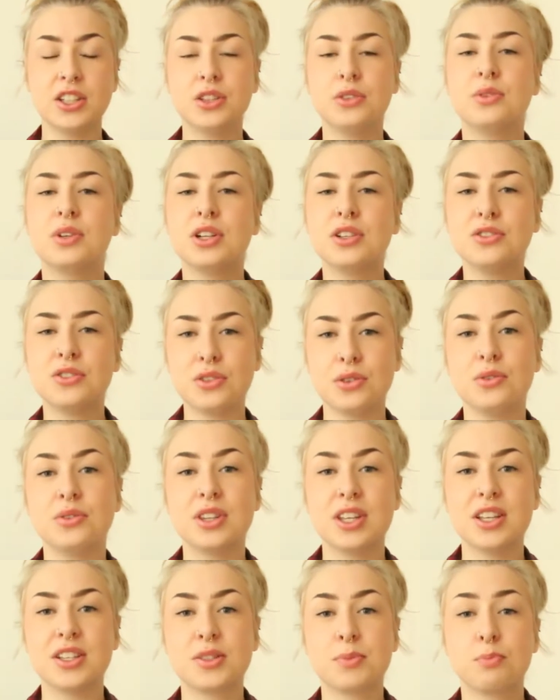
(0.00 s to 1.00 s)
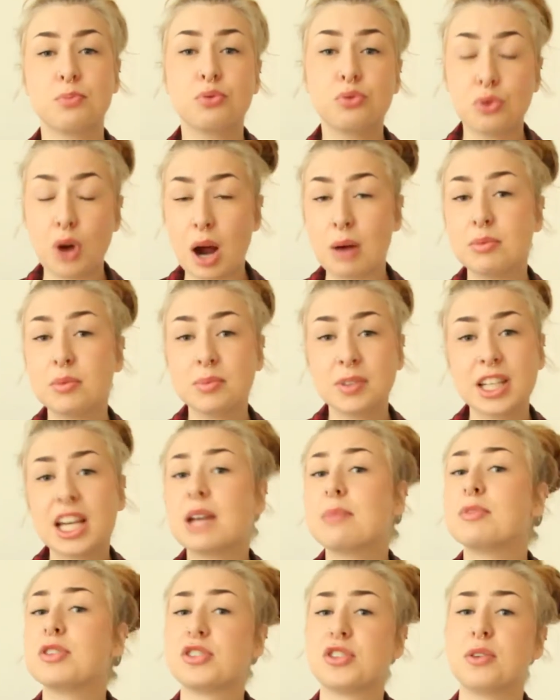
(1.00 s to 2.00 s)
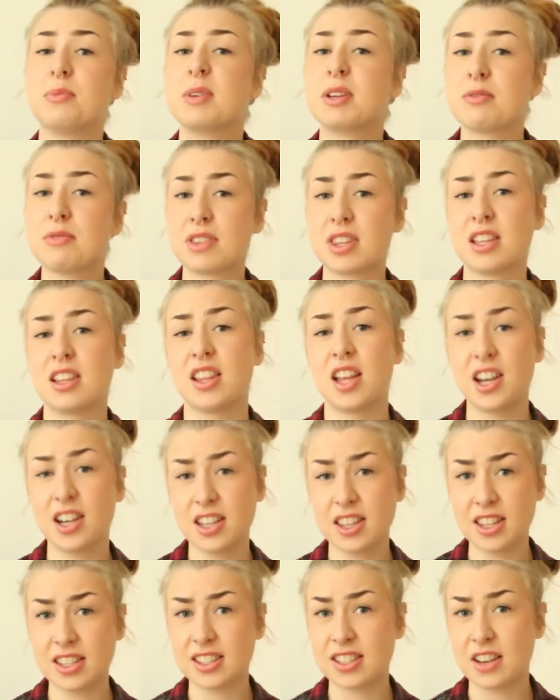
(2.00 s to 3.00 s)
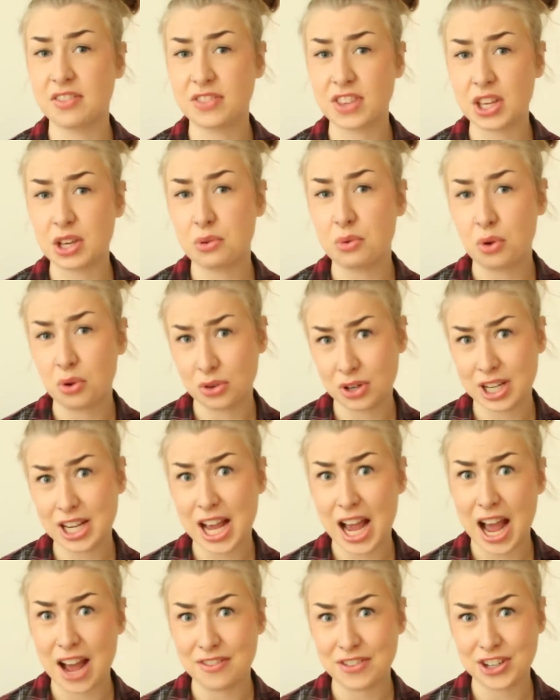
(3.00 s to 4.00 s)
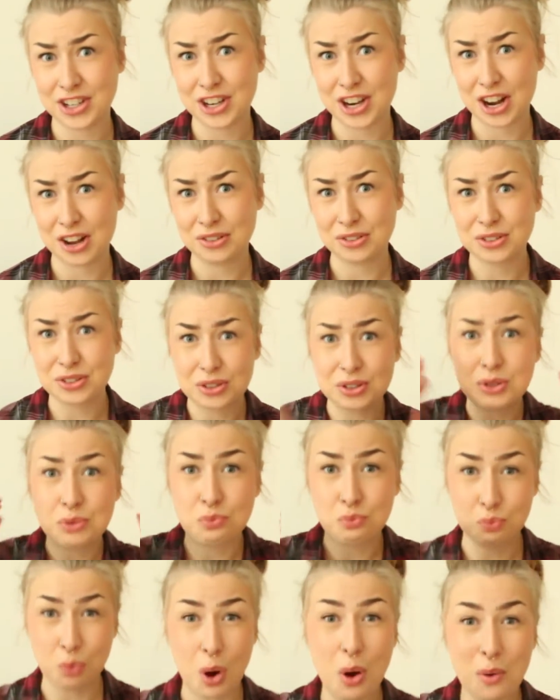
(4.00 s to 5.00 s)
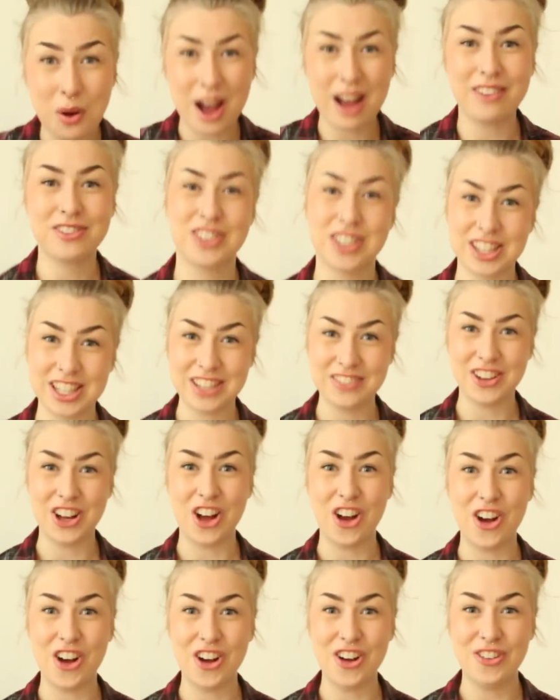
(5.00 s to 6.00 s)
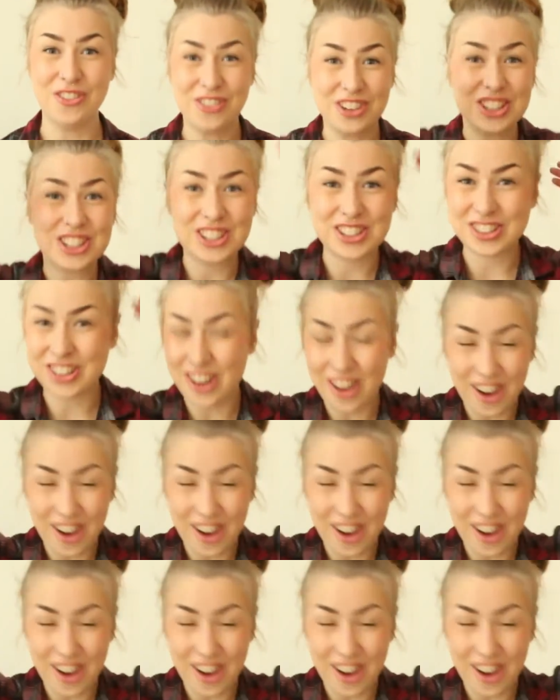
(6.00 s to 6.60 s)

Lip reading: You can do this probably, I'm assuming, with a lot of the stuff that you already have in your house, so you won't have to leave it all, which is